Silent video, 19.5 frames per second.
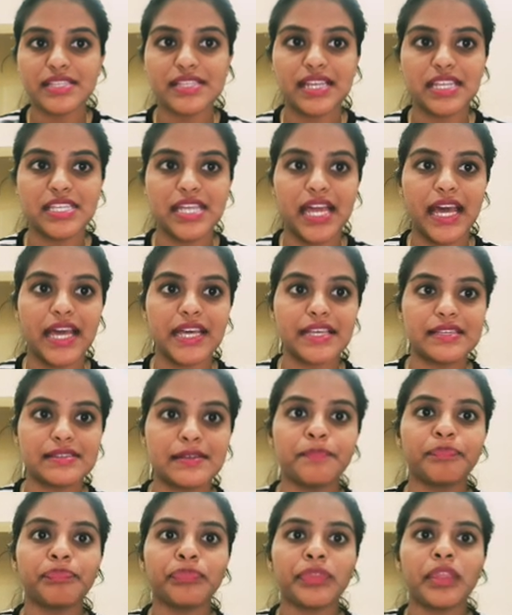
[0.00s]
such as
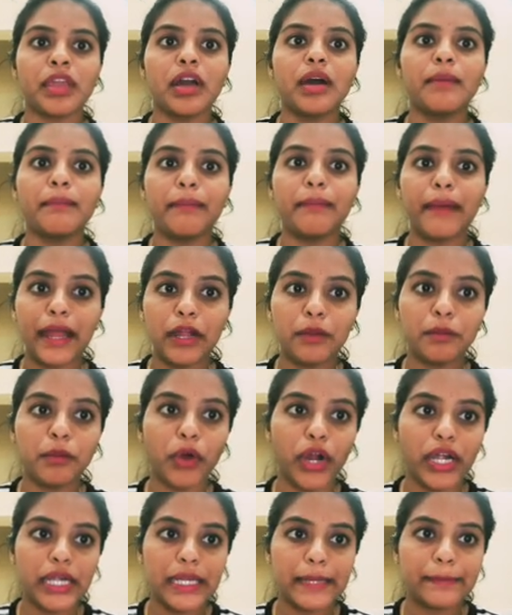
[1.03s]

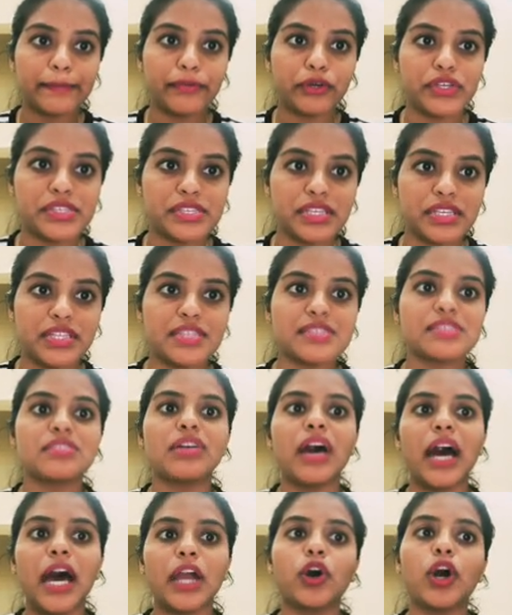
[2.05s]
bond deposits
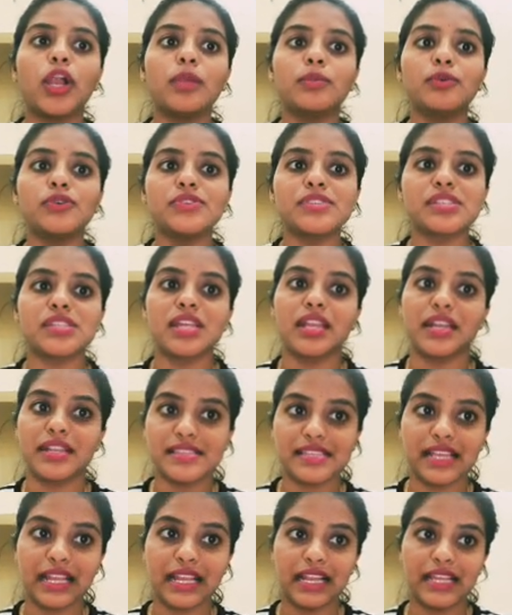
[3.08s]
are almost
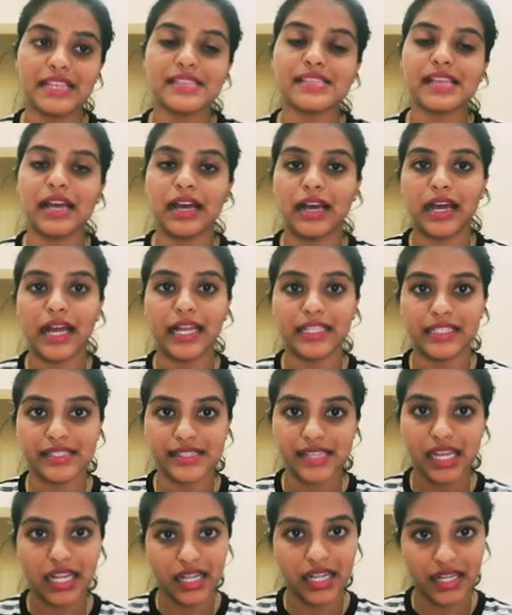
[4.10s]
riskless,
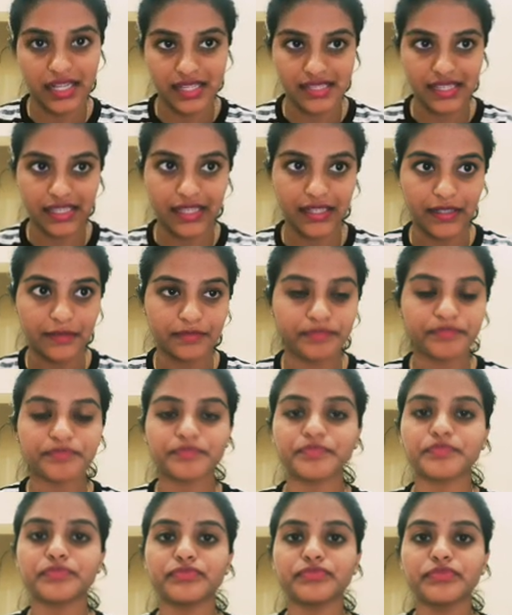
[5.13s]
others are riskier.
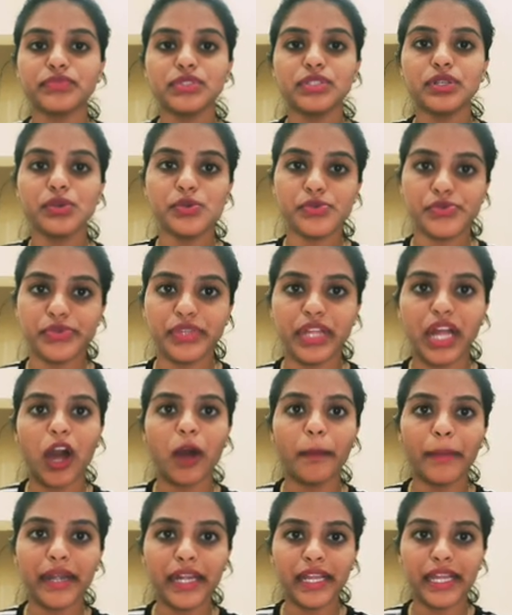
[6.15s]
So the
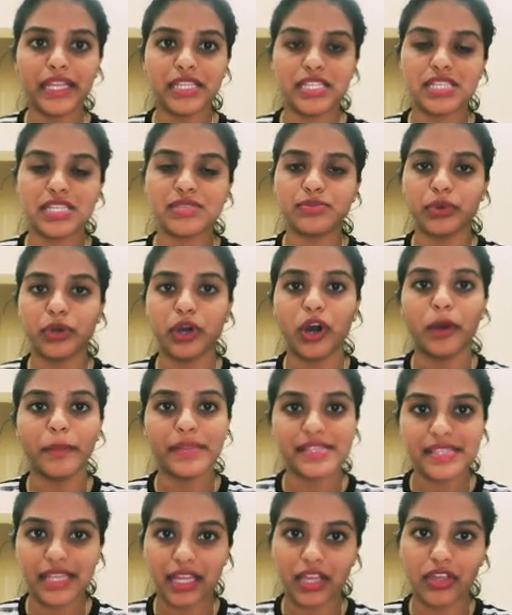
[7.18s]
government agents,
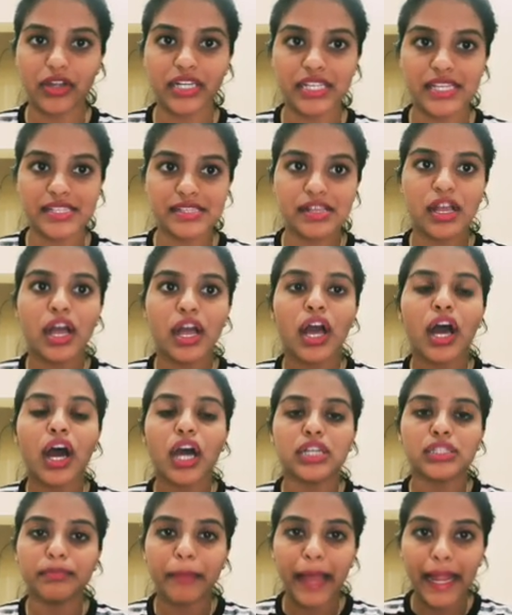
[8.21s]
government securities,
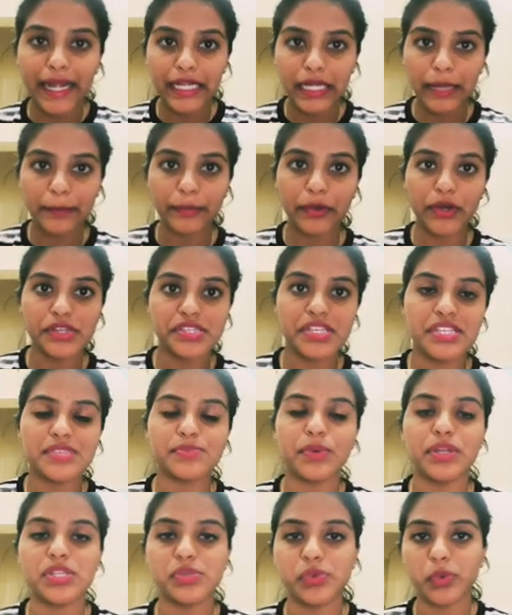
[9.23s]
or the bank deposits,
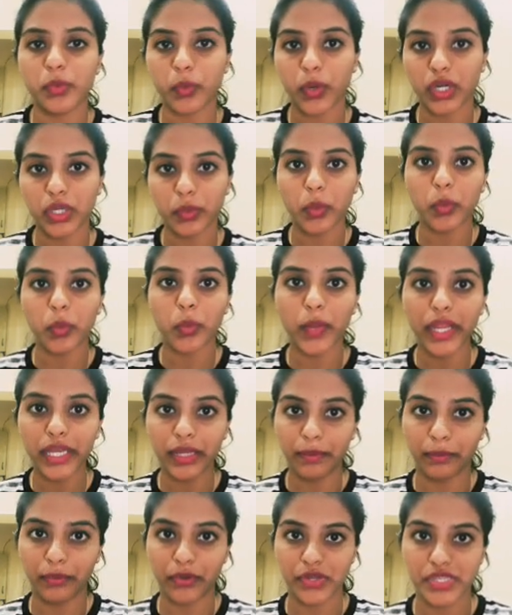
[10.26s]
whatever we
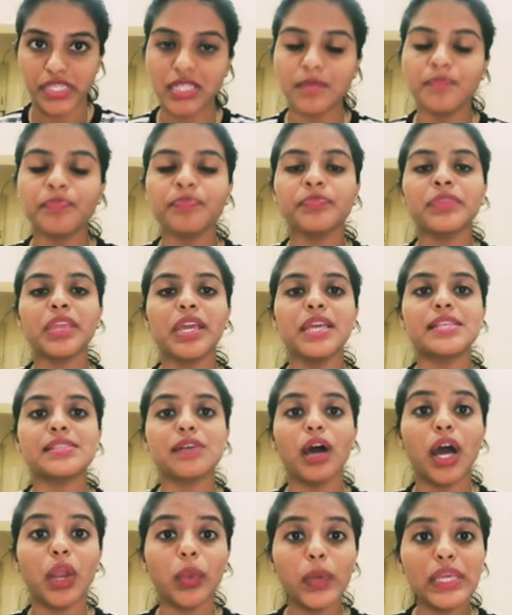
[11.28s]
deposit, is
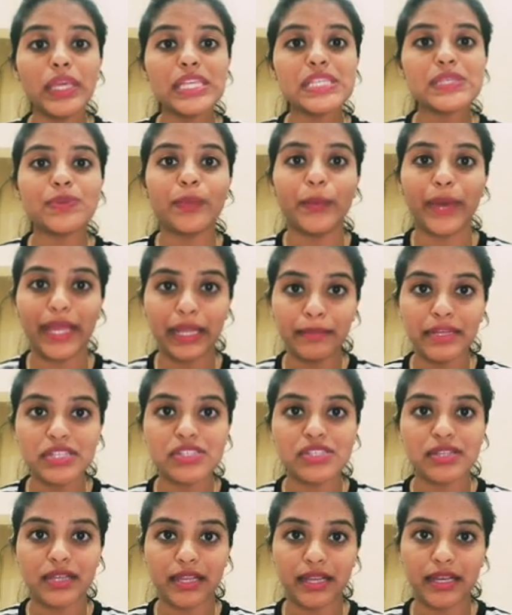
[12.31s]
always very
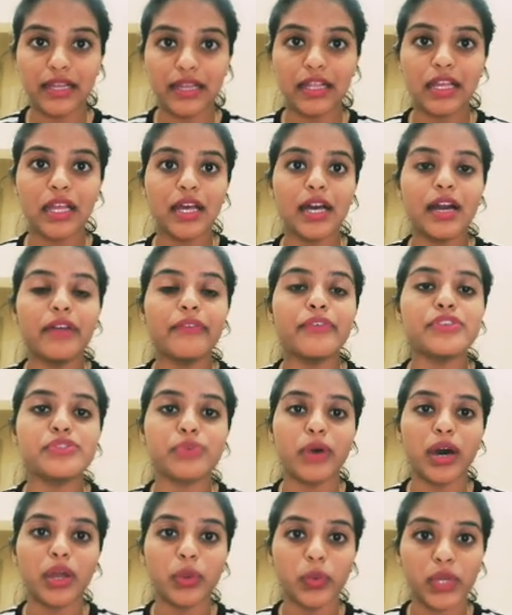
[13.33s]
much is
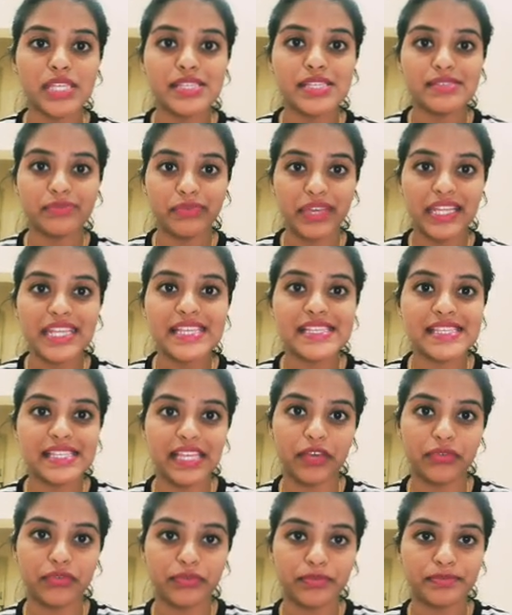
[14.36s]
very
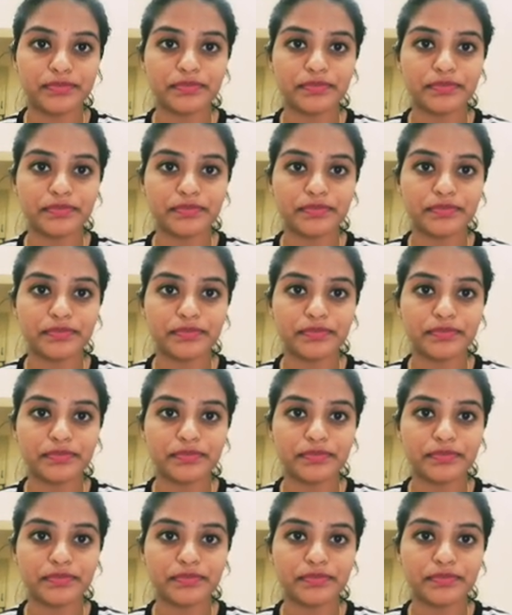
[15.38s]
safe.